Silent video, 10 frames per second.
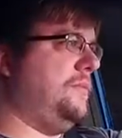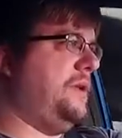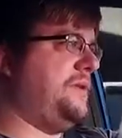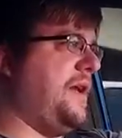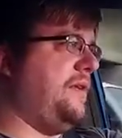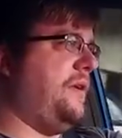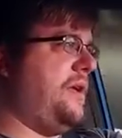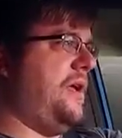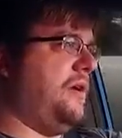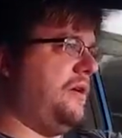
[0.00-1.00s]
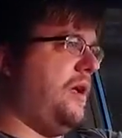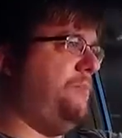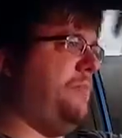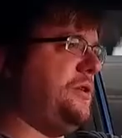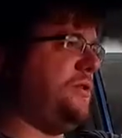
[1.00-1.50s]
It's got a, a, a
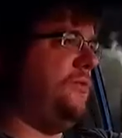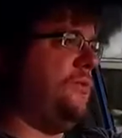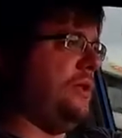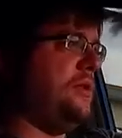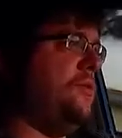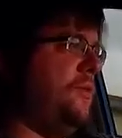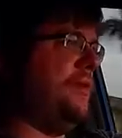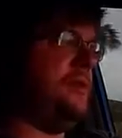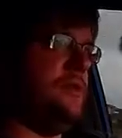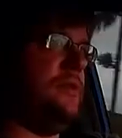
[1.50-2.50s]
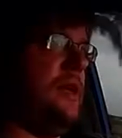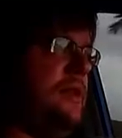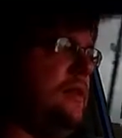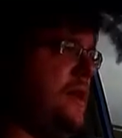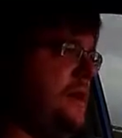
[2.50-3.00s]
bunch of really cool features that,
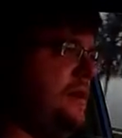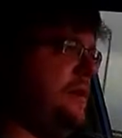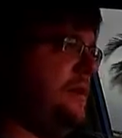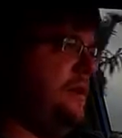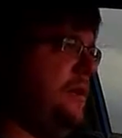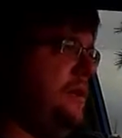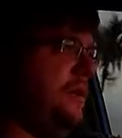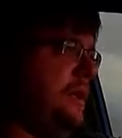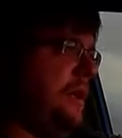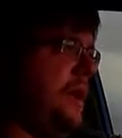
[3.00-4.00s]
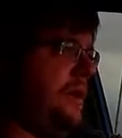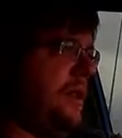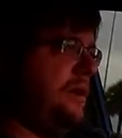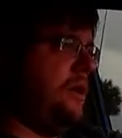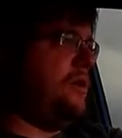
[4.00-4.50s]
that on a
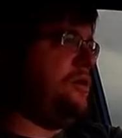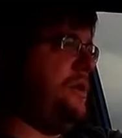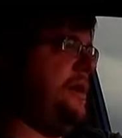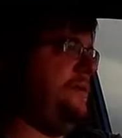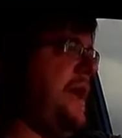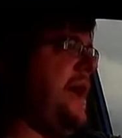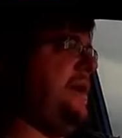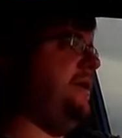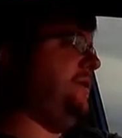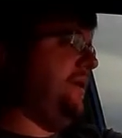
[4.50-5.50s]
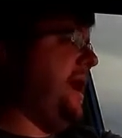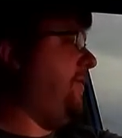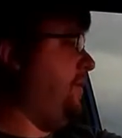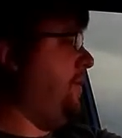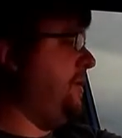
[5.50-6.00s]
lot of cars you'd have to add
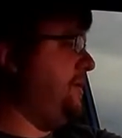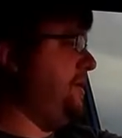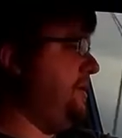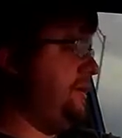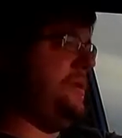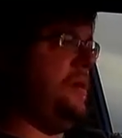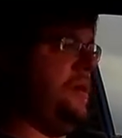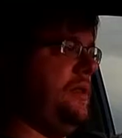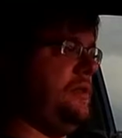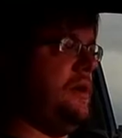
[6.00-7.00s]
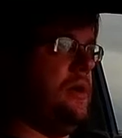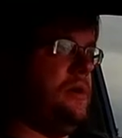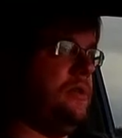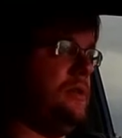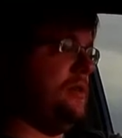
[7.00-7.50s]
afterwards, and you just don't on this car
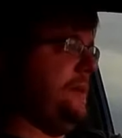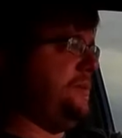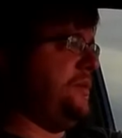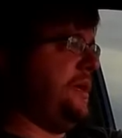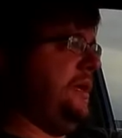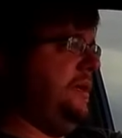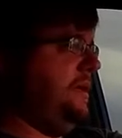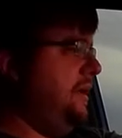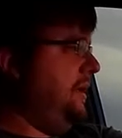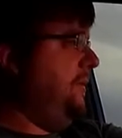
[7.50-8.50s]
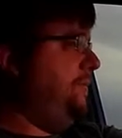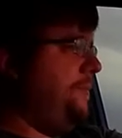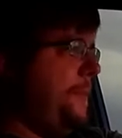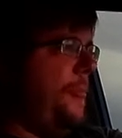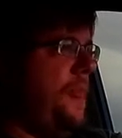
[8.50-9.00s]
because it just comes with it.
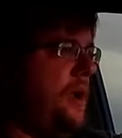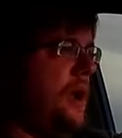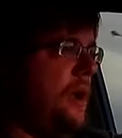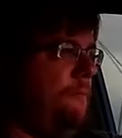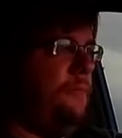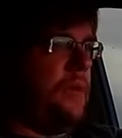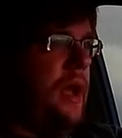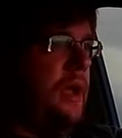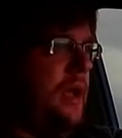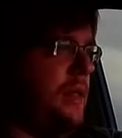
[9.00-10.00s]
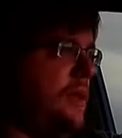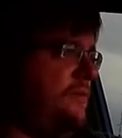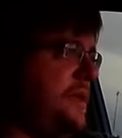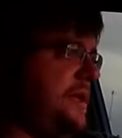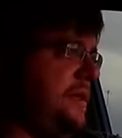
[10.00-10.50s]
Um, I, I
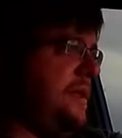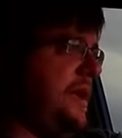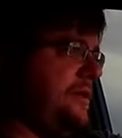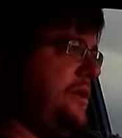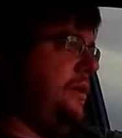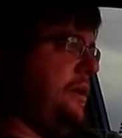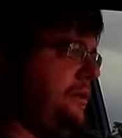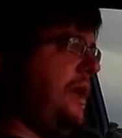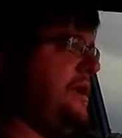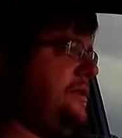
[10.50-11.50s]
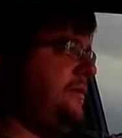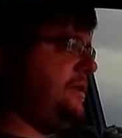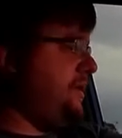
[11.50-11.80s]
love the, the exterior lines of this